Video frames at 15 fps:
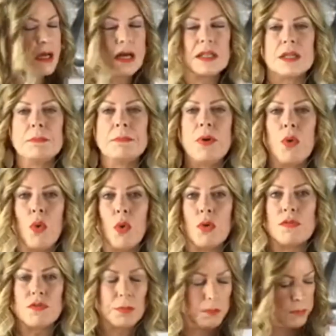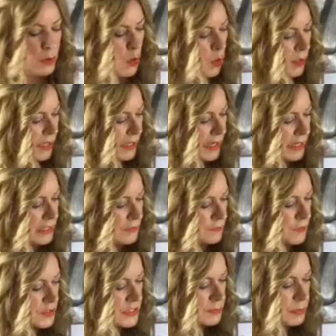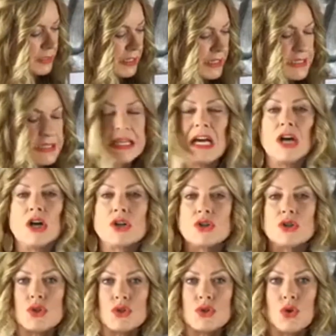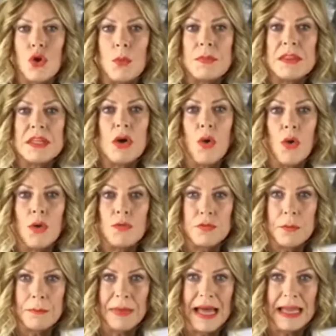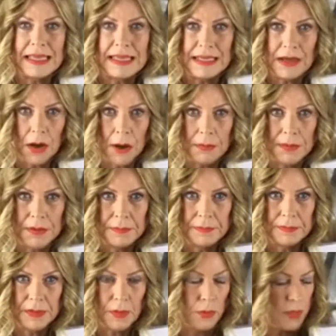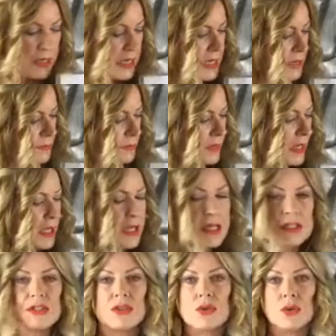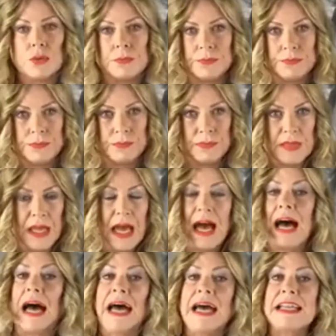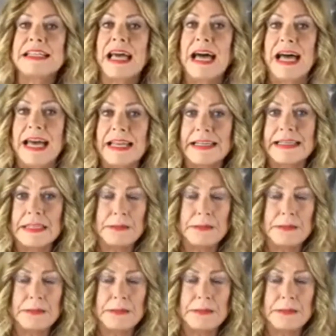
the pore from blocking in the first place to stop the oil from backing up. Okay, so I had acne